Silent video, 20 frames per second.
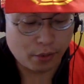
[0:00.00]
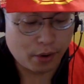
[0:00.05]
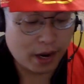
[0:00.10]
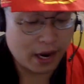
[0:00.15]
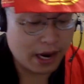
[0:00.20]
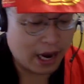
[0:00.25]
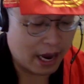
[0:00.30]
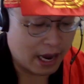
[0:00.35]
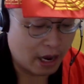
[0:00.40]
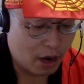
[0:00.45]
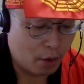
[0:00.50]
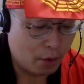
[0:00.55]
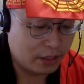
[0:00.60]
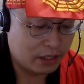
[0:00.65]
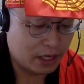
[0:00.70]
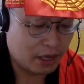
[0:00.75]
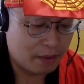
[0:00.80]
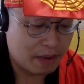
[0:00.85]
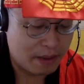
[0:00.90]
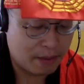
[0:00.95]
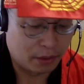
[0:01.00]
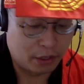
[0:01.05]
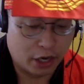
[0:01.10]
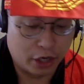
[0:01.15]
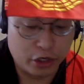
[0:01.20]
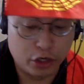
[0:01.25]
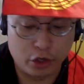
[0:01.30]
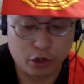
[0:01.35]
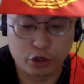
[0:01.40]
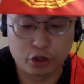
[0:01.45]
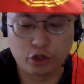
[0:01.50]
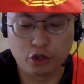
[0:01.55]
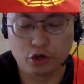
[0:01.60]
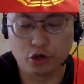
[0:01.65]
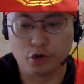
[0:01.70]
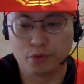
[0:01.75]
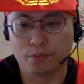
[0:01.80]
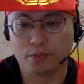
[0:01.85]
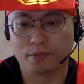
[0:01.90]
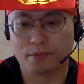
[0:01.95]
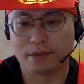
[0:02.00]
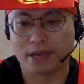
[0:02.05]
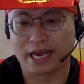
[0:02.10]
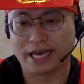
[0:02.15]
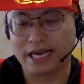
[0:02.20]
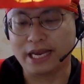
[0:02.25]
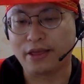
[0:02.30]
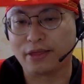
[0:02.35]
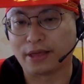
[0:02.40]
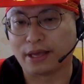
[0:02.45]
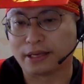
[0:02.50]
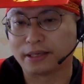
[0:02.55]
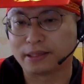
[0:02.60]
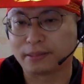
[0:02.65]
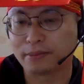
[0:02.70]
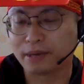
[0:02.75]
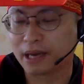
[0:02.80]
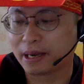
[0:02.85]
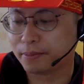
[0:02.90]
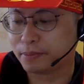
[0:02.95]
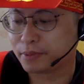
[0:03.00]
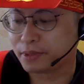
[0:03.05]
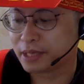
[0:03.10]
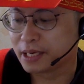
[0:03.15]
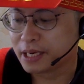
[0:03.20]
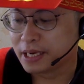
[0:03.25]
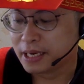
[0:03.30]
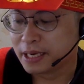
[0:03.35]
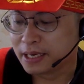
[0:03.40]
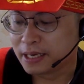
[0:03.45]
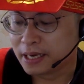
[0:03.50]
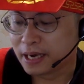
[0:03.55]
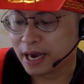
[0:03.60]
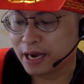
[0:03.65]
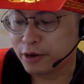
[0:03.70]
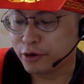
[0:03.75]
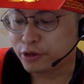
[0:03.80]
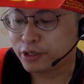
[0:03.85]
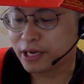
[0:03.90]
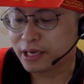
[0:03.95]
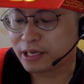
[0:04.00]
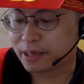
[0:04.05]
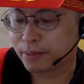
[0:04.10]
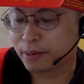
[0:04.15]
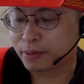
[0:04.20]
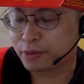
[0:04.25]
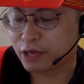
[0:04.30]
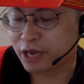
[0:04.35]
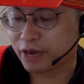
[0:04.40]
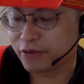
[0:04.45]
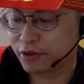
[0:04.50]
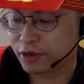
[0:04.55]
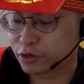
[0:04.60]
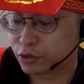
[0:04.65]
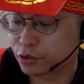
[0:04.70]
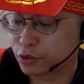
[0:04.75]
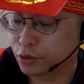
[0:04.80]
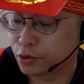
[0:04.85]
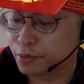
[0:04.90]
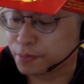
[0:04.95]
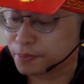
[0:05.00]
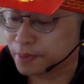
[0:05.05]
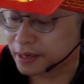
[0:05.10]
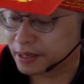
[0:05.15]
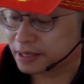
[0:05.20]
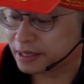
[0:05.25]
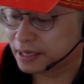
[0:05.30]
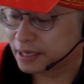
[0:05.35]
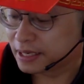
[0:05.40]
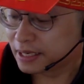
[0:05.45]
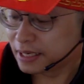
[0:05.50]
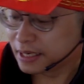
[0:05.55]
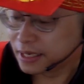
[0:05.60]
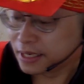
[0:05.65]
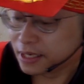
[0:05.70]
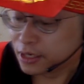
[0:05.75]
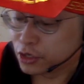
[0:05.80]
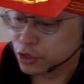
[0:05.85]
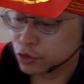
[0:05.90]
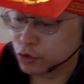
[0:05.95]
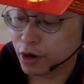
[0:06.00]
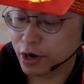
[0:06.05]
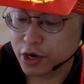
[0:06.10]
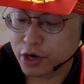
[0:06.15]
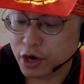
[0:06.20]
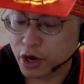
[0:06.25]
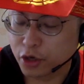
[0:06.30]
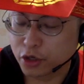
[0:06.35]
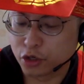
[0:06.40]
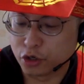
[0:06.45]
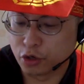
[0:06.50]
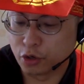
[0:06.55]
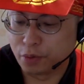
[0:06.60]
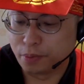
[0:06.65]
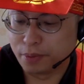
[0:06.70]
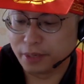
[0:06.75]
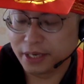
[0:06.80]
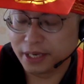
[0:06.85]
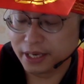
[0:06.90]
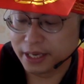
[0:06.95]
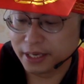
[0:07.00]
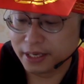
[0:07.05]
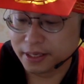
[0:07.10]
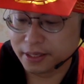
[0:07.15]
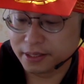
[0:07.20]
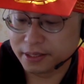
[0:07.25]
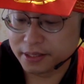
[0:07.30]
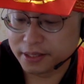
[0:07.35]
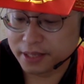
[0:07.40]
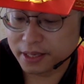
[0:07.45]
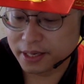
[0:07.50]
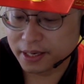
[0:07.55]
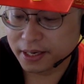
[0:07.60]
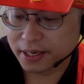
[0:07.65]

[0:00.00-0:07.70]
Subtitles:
why I always tell people not to assume anything. Sometimes, I understand sometimes you have to assume, but try not to, because